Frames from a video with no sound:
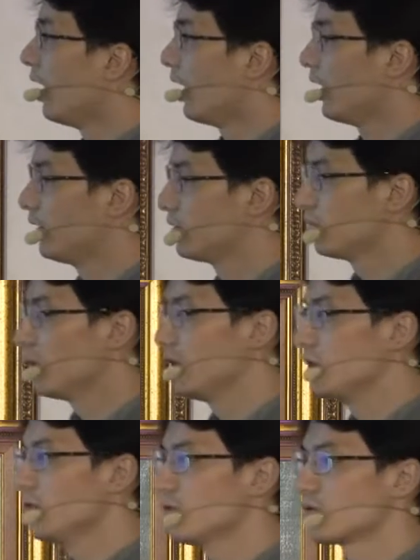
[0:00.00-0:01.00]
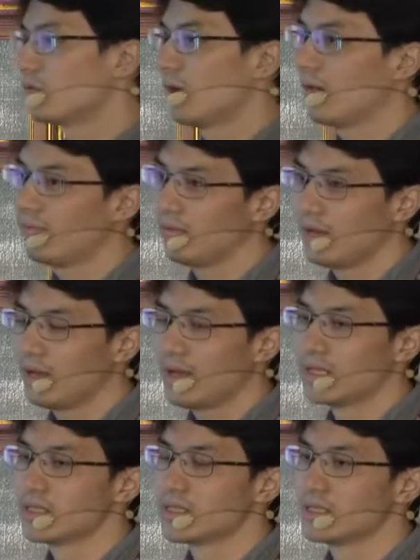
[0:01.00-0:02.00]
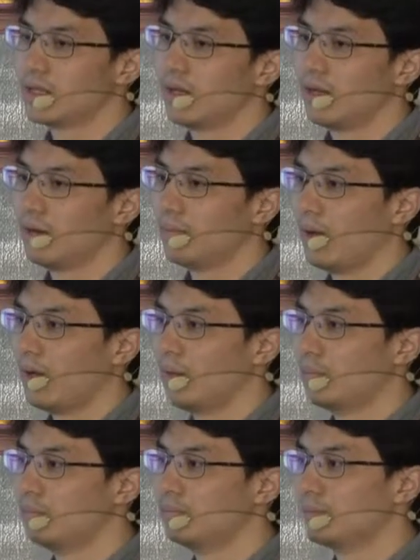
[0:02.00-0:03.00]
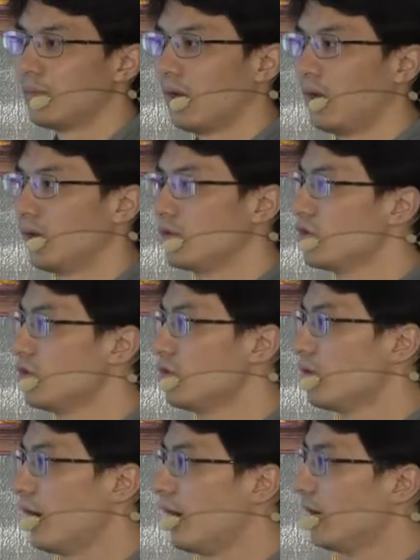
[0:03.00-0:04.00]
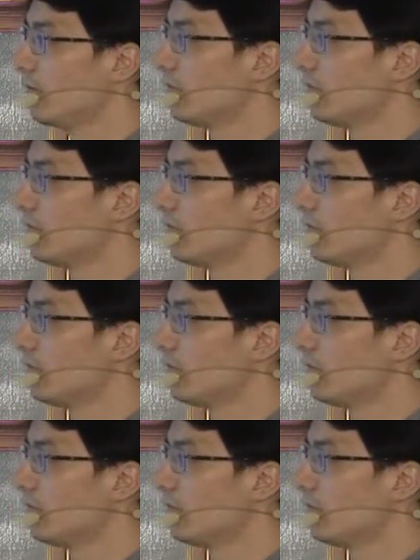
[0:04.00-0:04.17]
And we use Grafana as a GUI